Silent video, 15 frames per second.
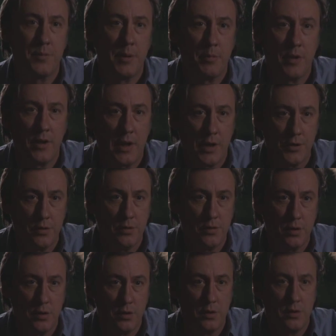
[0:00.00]
and people like that? Do you,
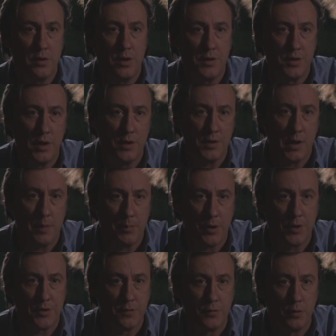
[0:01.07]
is, yes, is
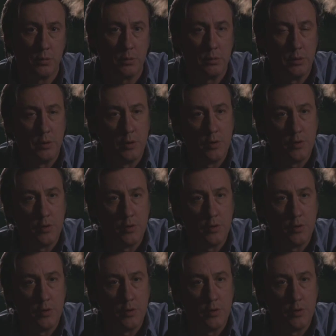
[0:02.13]
that part of yes. your... Yes,